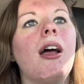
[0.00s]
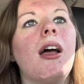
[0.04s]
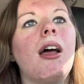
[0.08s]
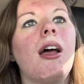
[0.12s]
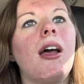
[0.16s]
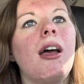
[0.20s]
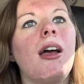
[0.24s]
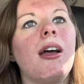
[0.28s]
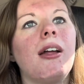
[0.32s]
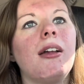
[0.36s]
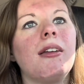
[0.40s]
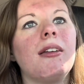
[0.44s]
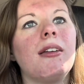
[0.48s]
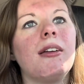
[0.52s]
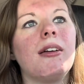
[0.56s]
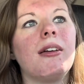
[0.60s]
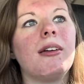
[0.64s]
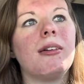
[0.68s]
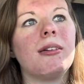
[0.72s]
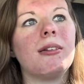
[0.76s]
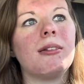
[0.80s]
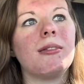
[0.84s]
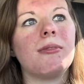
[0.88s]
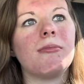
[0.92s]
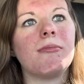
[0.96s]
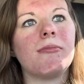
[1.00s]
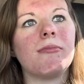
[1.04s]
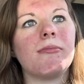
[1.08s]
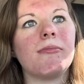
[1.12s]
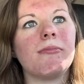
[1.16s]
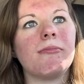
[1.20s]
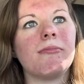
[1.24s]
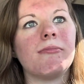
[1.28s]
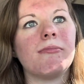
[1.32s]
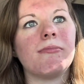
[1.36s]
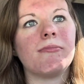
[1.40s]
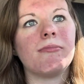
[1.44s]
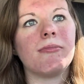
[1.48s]
And
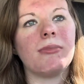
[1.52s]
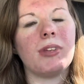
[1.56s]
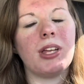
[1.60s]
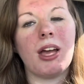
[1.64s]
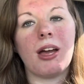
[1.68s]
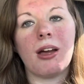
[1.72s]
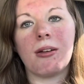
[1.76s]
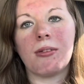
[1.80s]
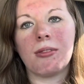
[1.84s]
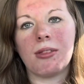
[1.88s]
yeah,